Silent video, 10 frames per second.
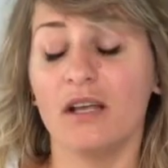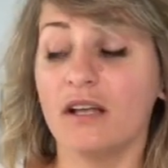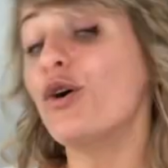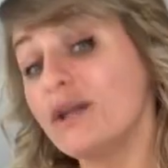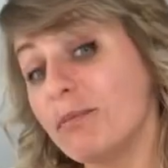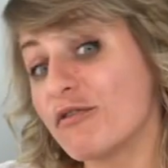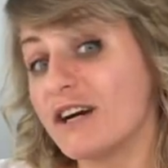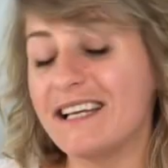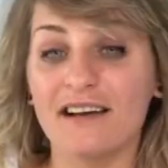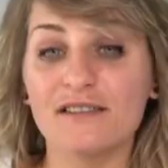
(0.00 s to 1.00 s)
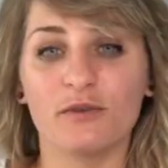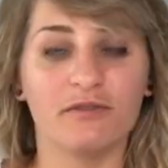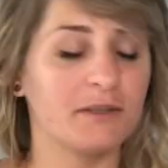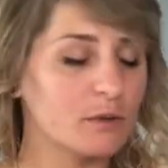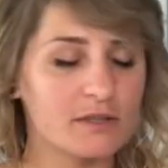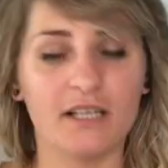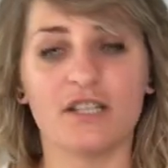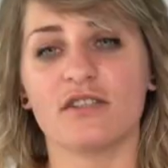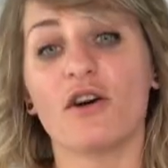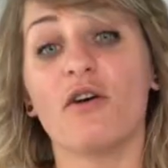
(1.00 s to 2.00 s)
Not only providing us with the most
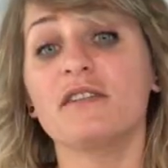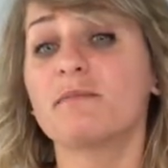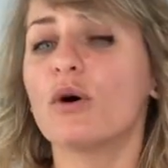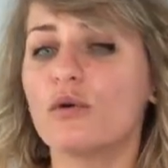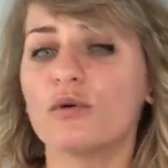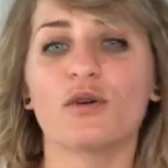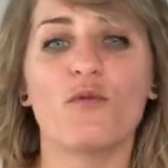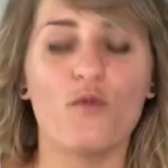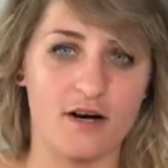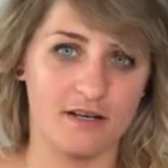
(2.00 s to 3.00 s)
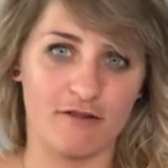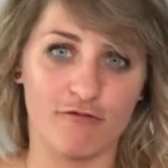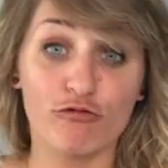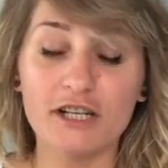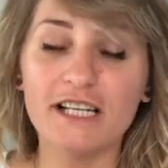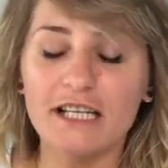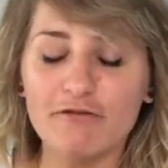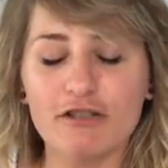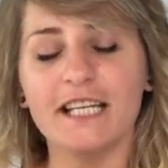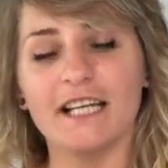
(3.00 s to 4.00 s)
delicious coffees, but also working
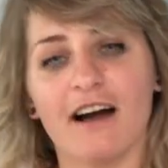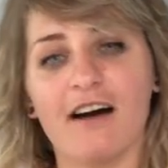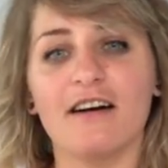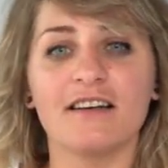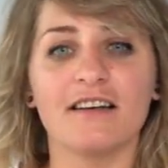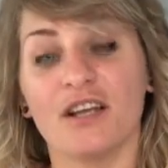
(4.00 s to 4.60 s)
really hard